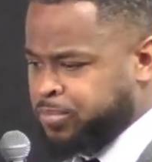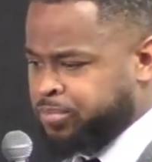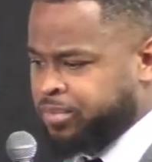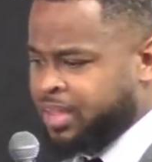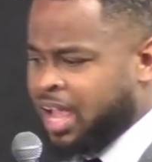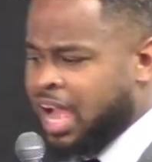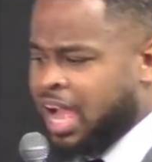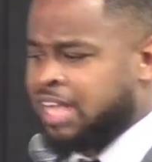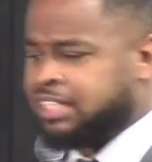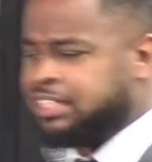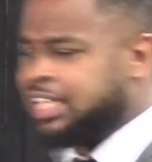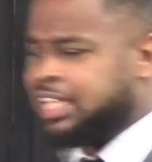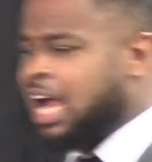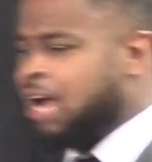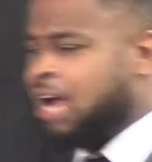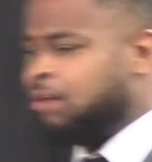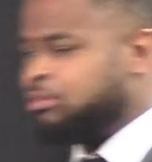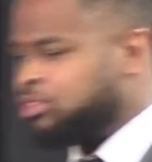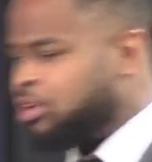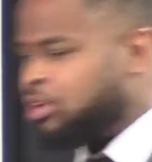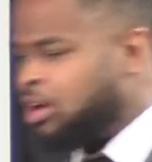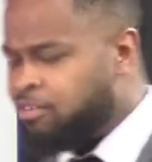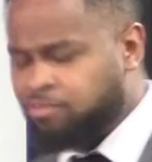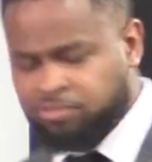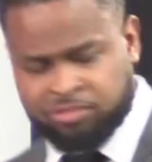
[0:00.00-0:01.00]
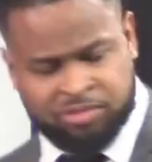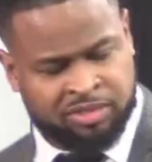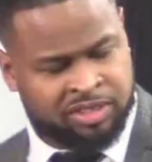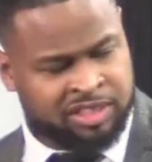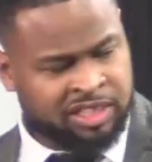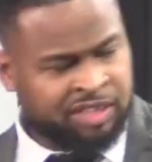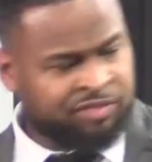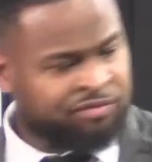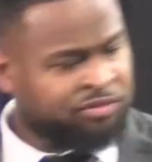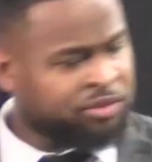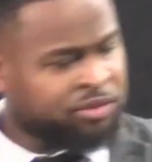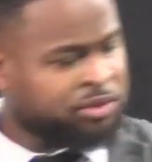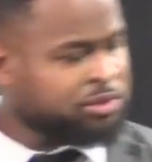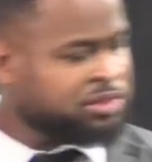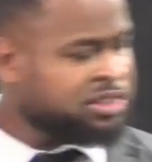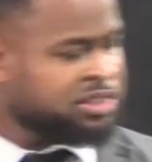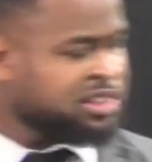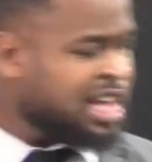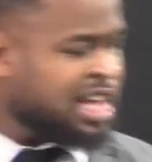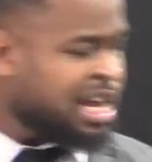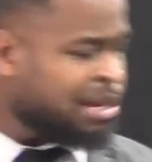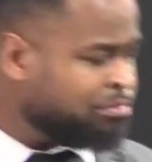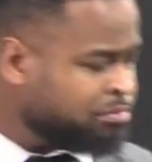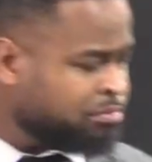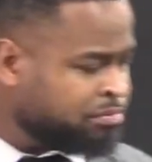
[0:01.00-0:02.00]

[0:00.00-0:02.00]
As I was going through a difficult time